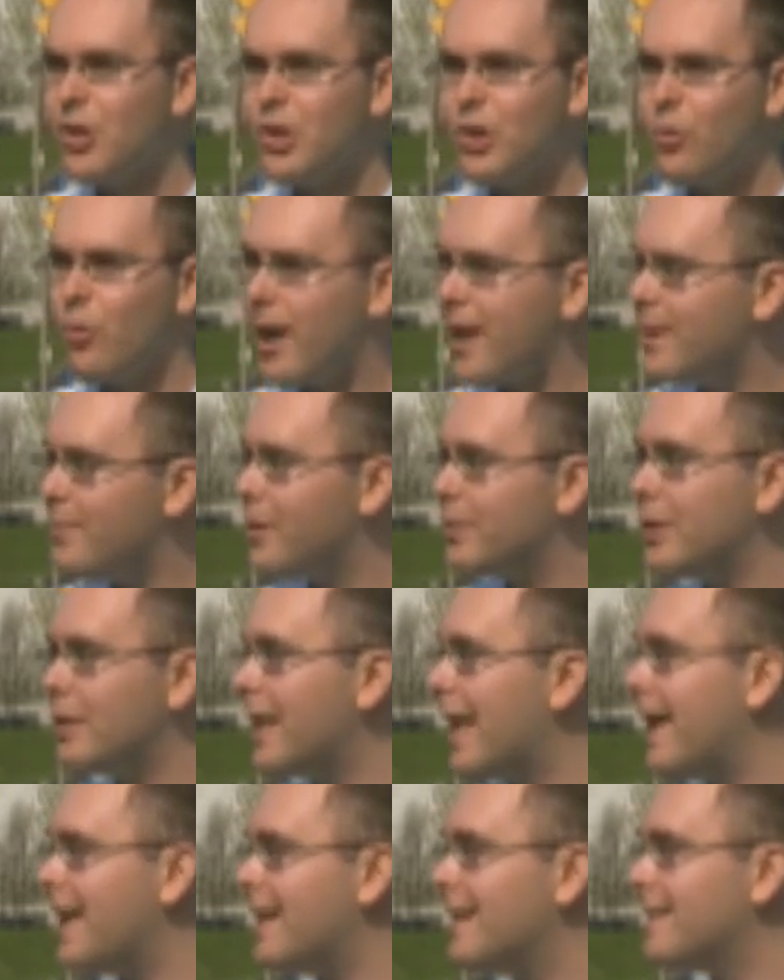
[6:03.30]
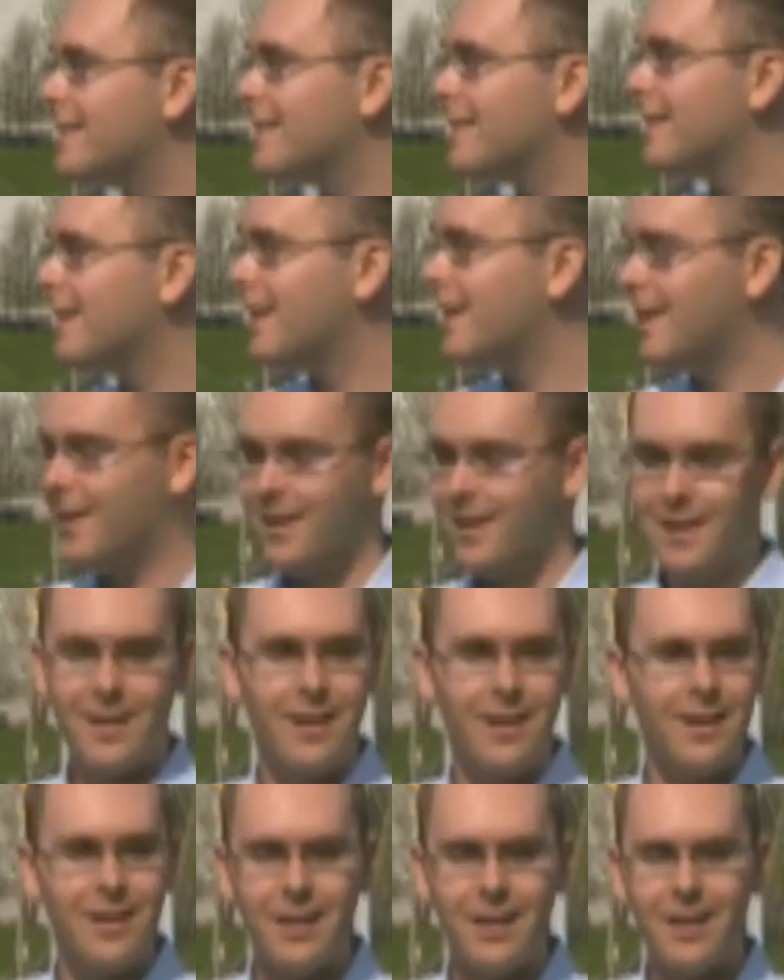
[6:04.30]
here to write about the land.
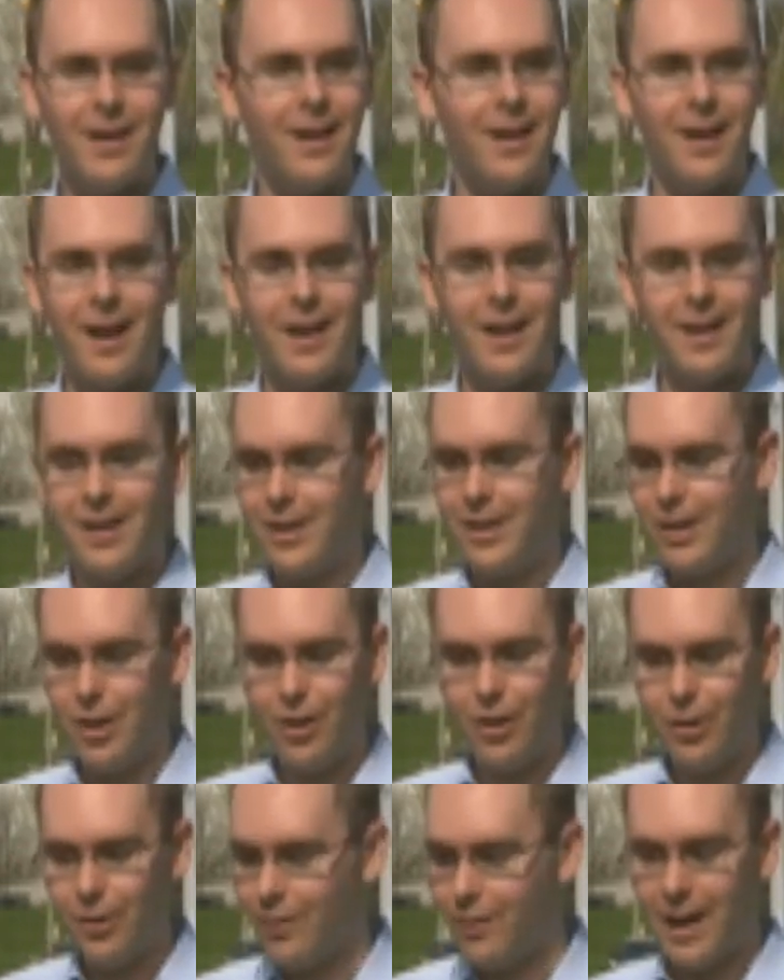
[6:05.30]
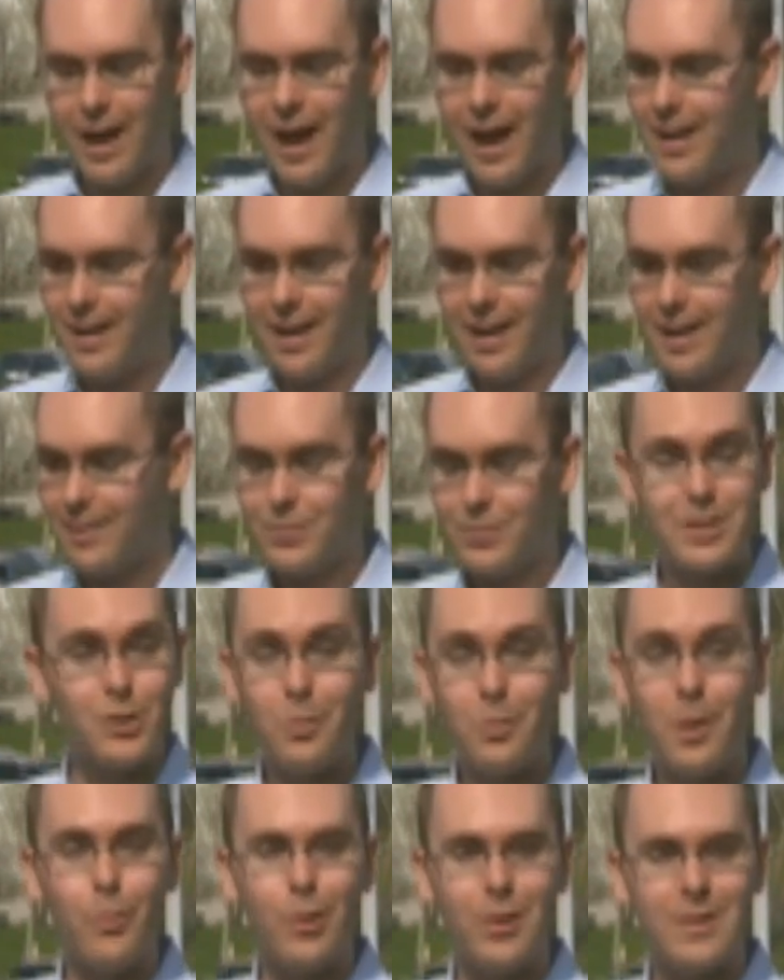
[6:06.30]
I
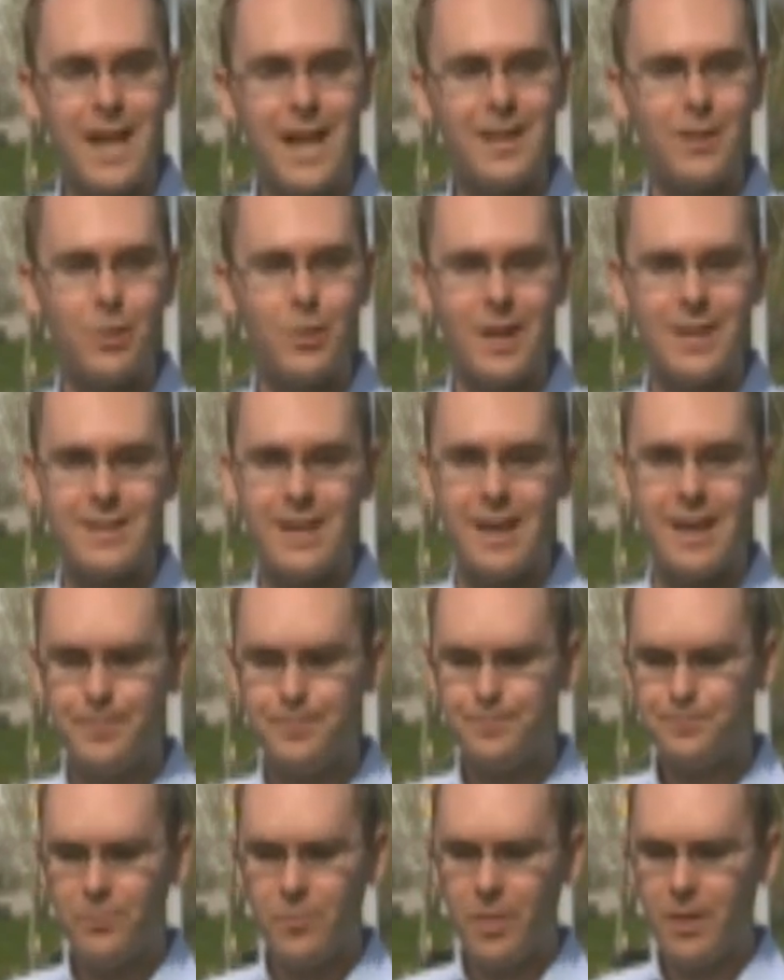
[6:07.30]
don't remember exactly what I said.